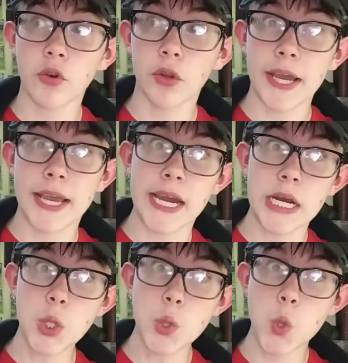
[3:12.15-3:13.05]
You're like,
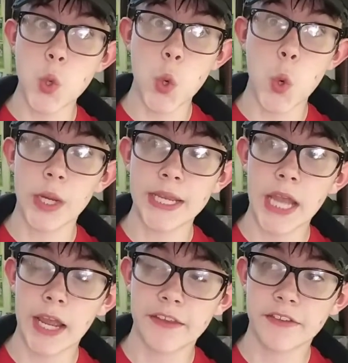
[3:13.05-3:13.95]
ooh,
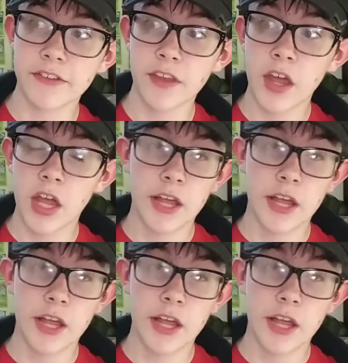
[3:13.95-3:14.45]
yikes.